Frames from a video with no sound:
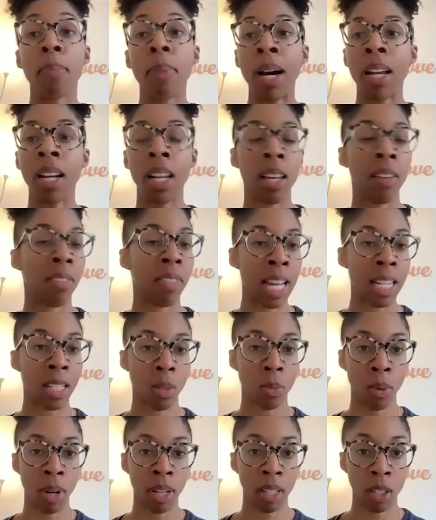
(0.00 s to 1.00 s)
but if
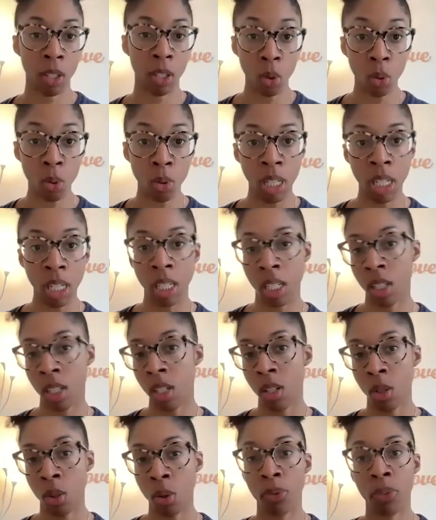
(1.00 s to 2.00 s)
that's what you needed
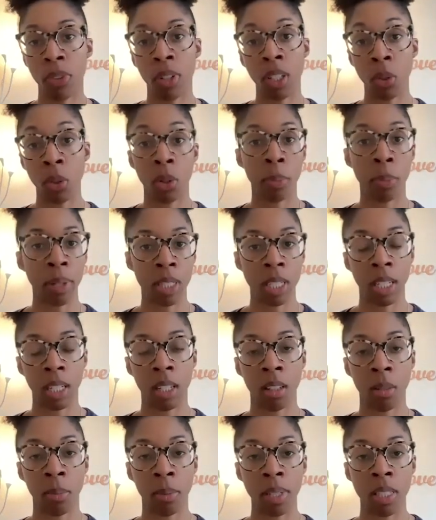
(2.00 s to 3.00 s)
to do for your
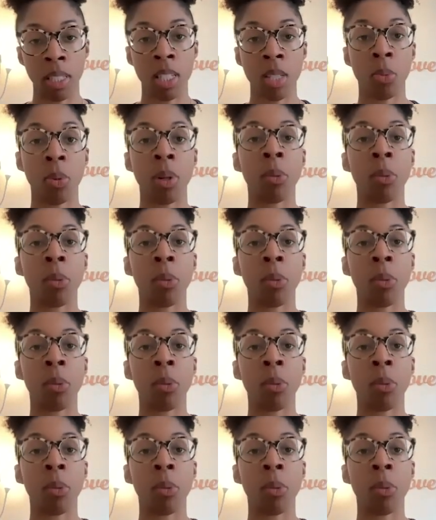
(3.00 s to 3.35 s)
particular business,